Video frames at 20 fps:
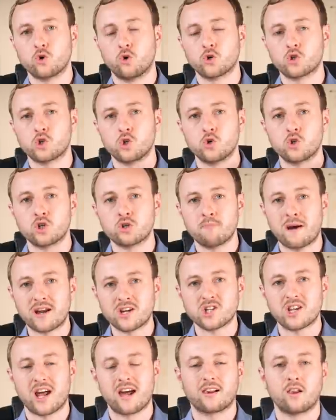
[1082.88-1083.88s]
sure to
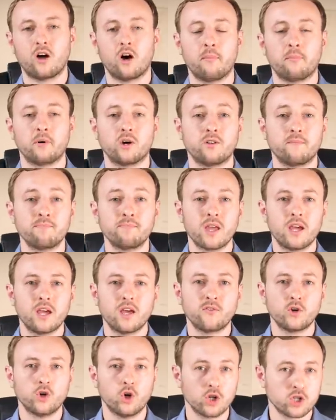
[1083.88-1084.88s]
smash that like button.
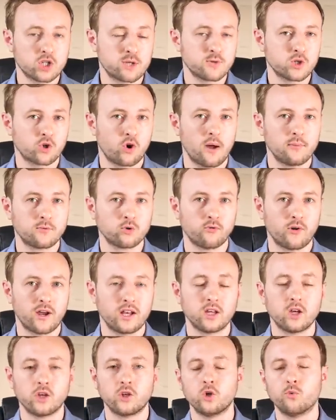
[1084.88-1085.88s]
If you're not subscribed
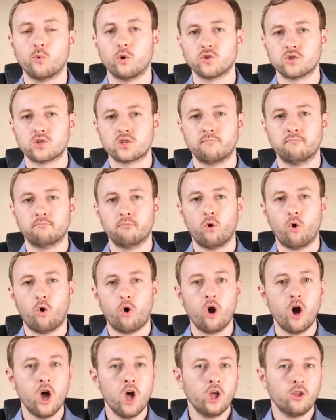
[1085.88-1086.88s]
already and you want some
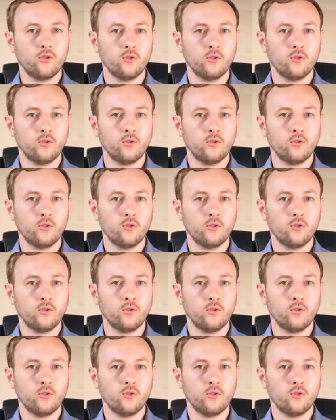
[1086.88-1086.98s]
more